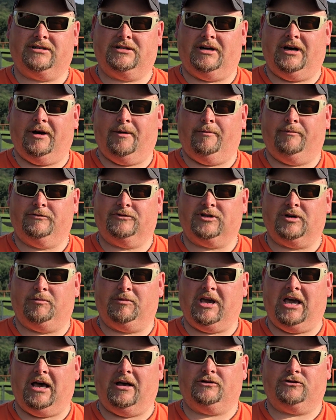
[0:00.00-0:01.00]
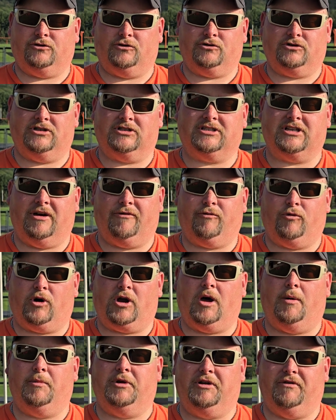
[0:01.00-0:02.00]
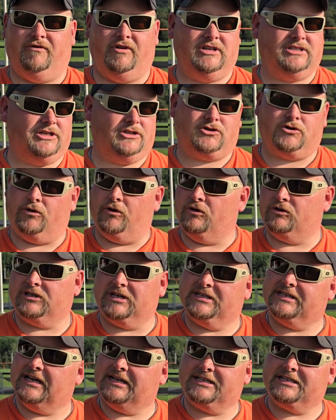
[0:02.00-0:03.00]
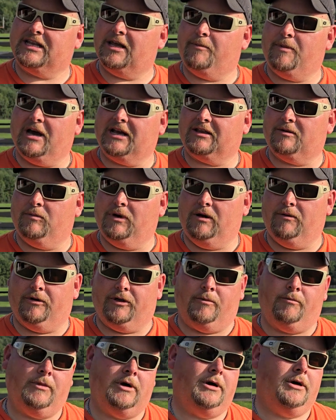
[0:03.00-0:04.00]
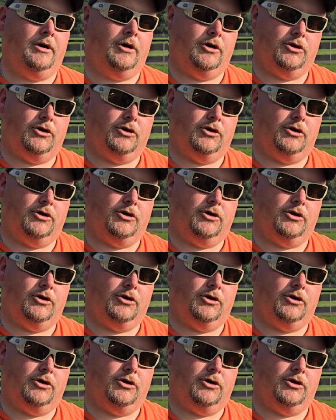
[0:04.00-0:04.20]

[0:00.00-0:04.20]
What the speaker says: some counselors and stuff were coming to visit, so those kids had to stay back to meet with them.